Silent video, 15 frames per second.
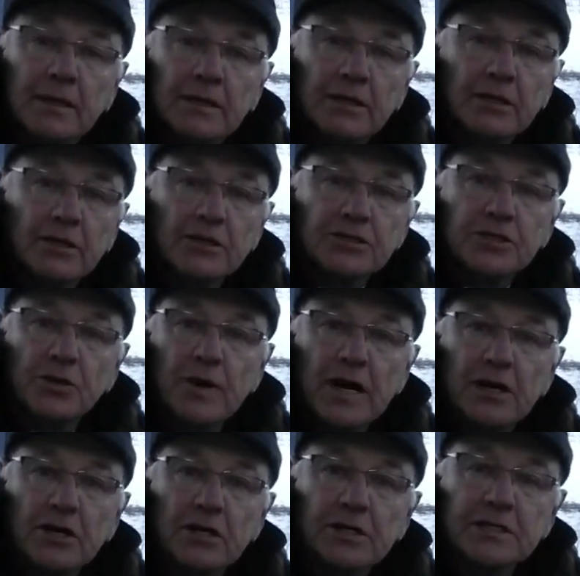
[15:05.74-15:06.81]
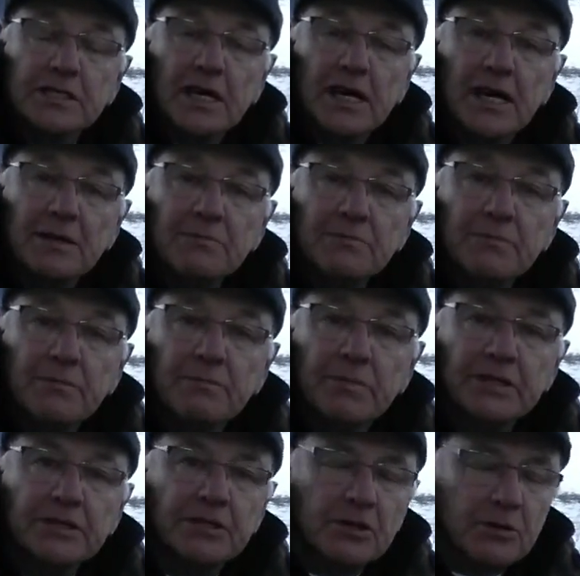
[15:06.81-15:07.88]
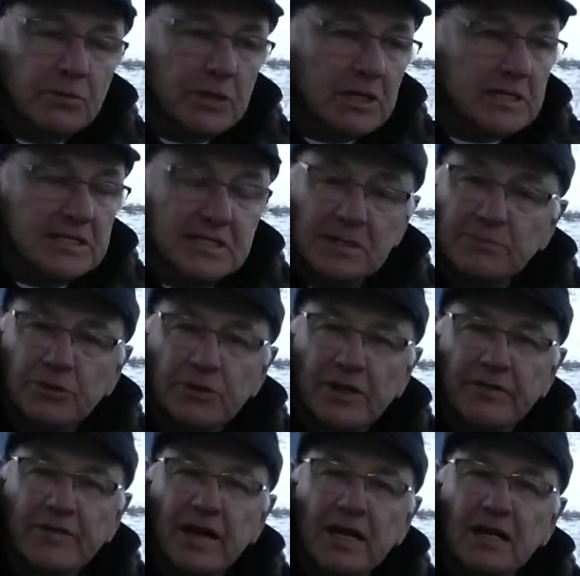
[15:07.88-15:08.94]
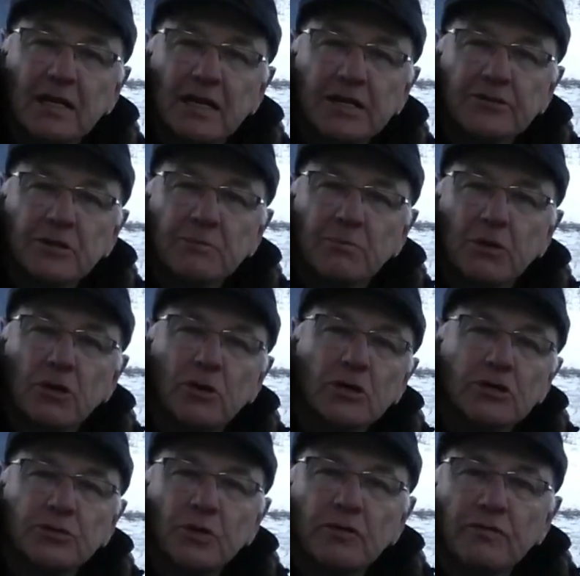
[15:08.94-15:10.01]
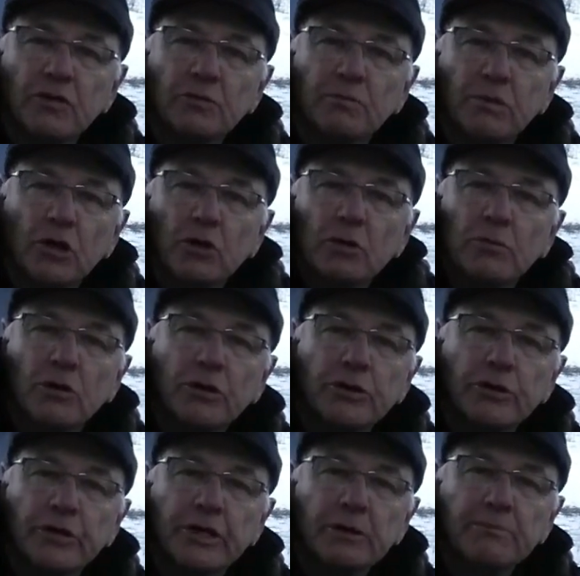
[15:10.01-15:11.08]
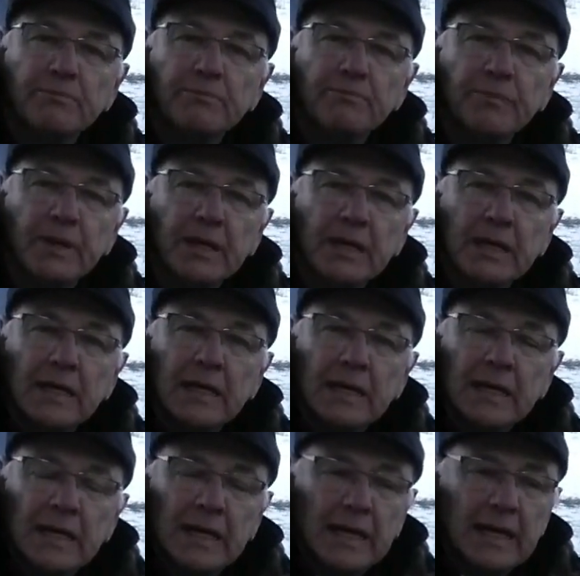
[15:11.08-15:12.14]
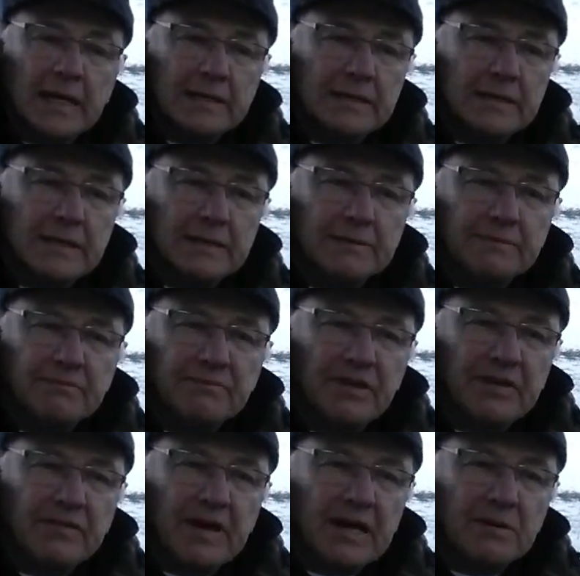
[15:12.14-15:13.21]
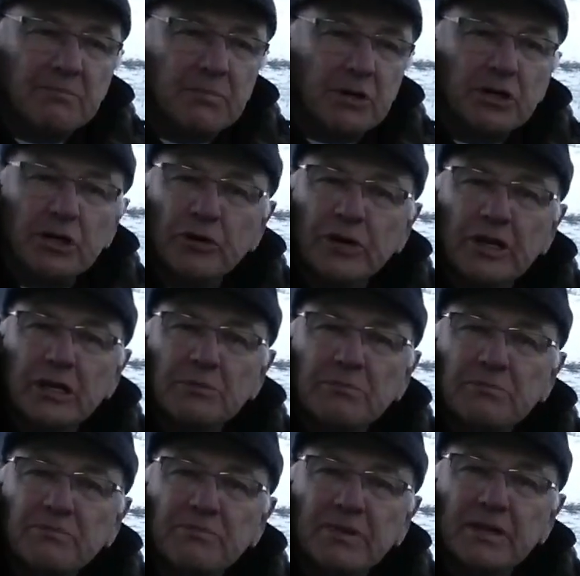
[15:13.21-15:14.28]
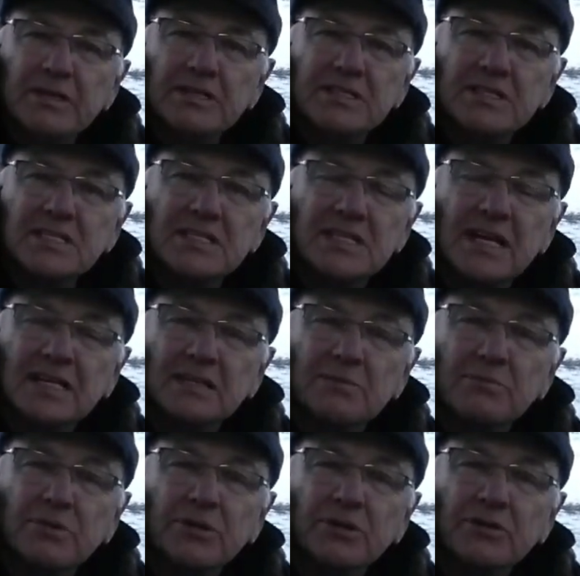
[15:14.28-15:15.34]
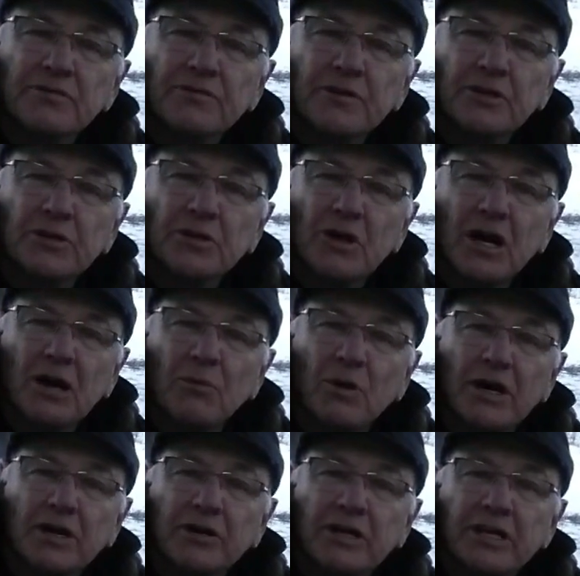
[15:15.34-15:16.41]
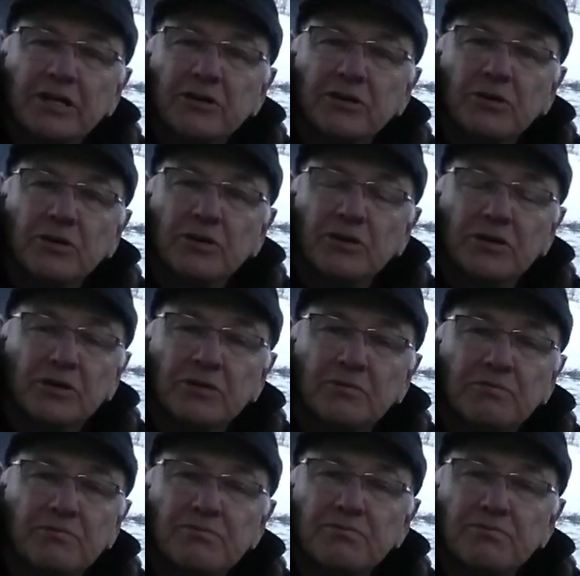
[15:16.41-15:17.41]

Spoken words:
You know, those go out all the time, but they're really simple. They've got an electric blower, 12-volt blower motor in them. And they've got a burner in them. It's just like the burner for your hot water heater or your,